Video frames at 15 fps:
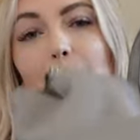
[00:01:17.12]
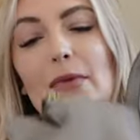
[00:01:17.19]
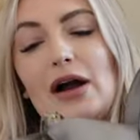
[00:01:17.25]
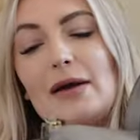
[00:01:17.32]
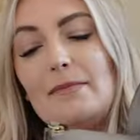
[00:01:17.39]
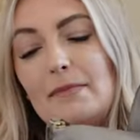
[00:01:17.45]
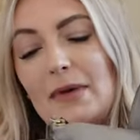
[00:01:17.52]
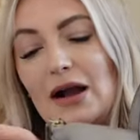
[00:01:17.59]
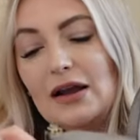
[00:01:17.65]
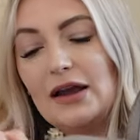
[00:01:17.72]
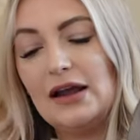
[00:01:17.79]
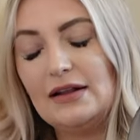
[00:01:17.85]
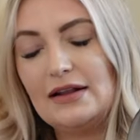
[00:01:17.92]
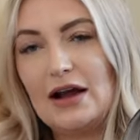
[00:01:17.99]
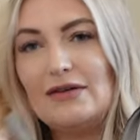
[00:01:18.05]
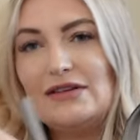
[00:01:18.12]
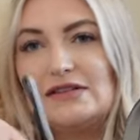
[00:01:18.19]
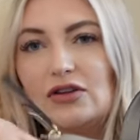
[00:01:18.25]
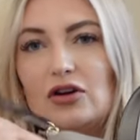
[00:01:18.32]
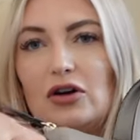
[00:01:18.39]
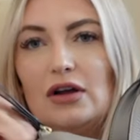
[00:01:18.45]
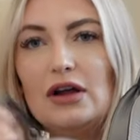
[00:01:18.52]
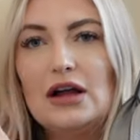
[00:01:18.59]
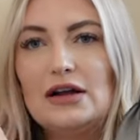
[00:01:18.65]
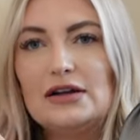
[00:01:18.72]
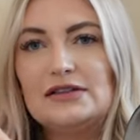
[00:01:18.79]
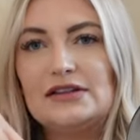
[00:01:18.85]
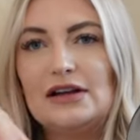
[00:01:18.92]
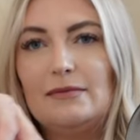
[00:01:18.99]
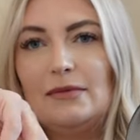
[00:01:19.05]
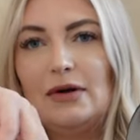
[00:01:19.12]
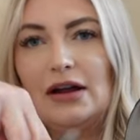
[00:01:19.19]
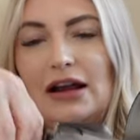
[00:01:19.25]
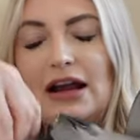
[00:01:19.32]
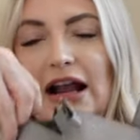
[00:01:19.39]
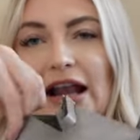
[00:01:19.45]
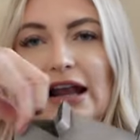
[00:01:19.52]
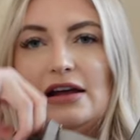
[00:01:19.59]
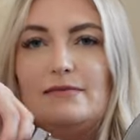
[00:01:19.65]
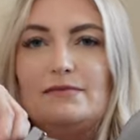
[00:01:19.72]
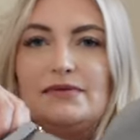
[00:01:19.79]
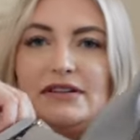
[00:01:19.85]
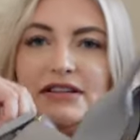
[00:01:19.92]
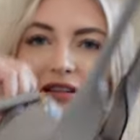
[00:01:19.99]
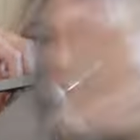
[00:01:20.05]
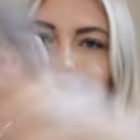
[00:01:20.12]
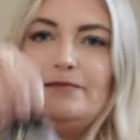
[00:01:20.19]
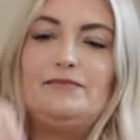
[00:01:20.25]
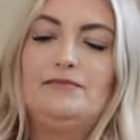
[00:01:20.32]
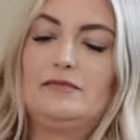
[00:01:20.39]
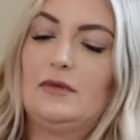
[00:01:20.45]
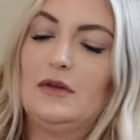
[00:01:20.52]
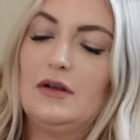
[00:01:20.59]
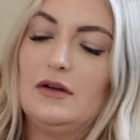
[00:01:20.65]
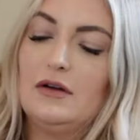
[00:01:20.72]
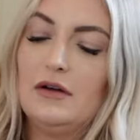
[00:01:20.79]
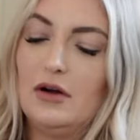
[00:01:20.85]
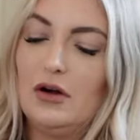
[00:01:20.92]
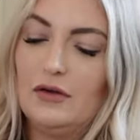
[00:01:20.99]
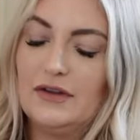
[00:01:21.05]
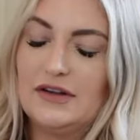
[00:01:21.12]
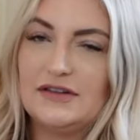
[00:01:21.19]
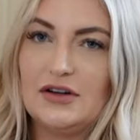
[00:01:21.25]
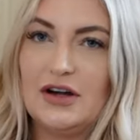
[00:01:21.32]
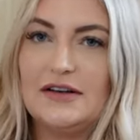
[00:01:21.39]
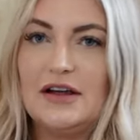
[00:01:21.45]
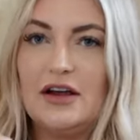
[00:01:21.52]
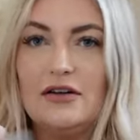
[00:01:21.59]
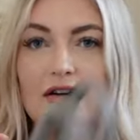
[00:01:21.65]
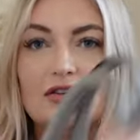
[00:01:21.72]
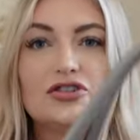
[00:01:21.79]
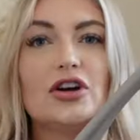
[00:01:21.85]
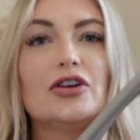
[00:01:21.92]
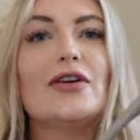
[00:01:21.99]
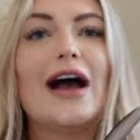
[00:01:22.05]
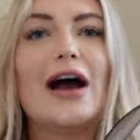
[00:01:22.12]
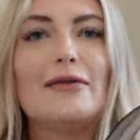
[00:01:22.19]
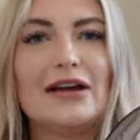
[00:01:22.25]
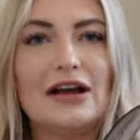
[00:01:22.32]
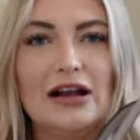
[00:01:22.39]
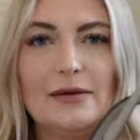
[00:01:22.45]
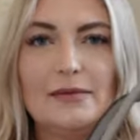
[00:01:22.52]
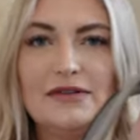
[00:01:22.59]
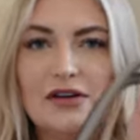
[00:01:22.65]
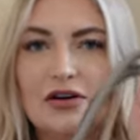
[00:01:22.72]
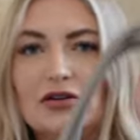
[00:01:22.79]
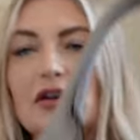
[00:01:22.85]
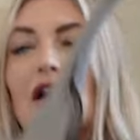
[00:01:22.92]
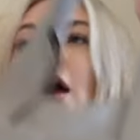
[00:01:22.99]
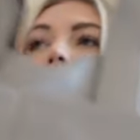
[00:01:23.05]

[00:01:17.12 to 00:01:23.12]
my buggy. Now it's got some clips on the side here and I'll show you how it clips on.